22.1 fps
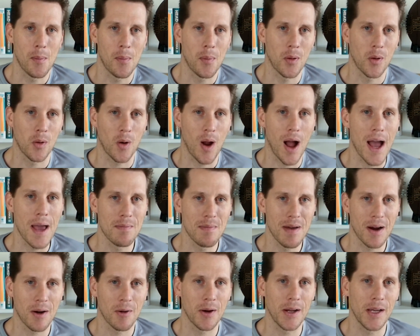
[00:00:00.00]

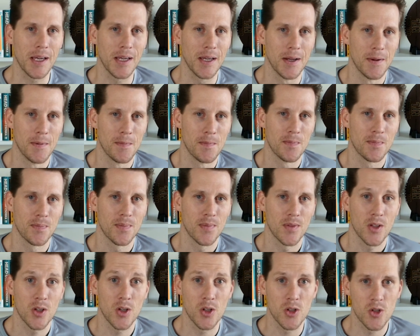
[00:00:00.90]
primary
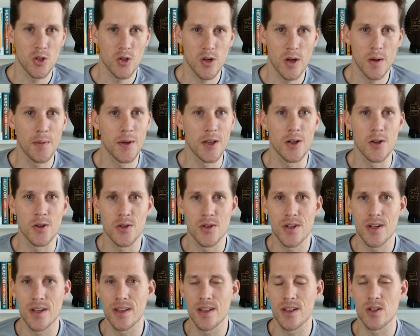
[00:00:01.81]

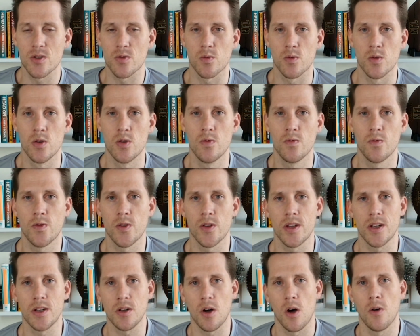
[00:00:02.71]
contributors to this room for
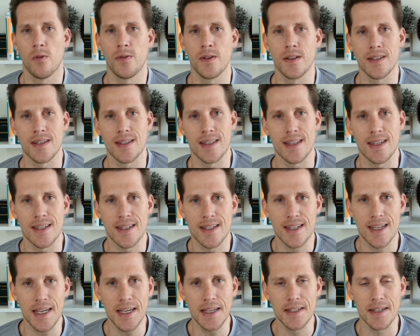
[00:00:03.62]
the Dolphins this
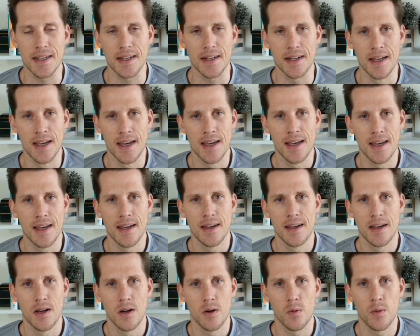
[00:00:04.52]
season.
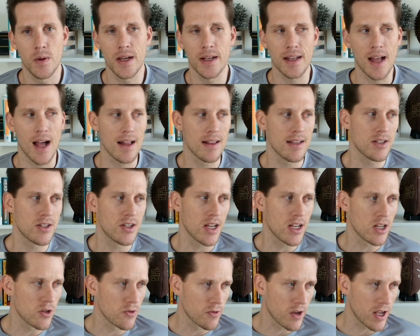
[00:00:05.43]
We
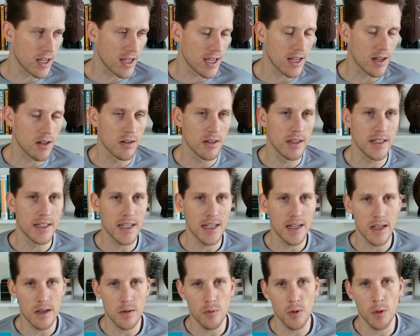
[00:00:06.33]
acknowledged Andrew Van Ginkel and
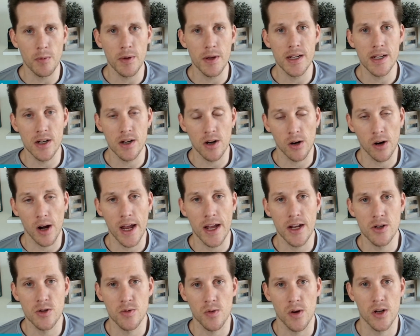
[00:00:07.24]
did him when we did our
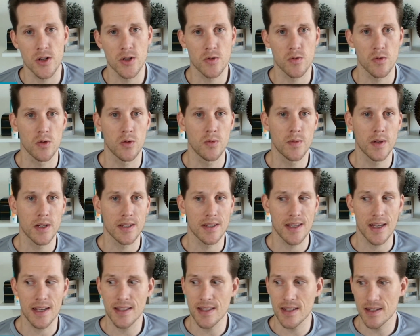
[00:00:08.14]
edge rush room,
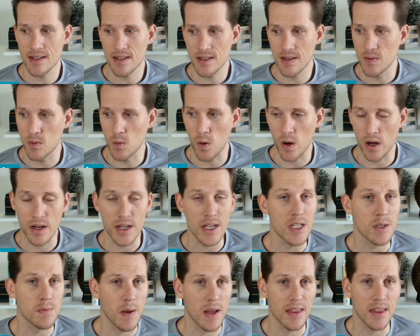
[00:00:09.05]
because that's where
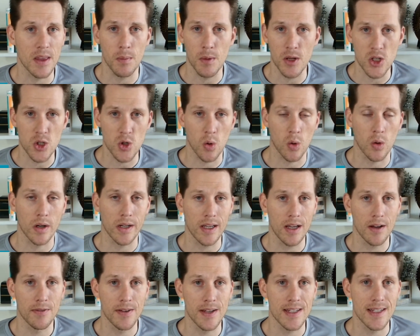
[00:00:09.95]
he spent the
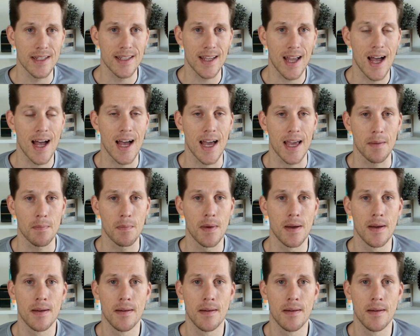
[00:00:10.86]
majority of his time.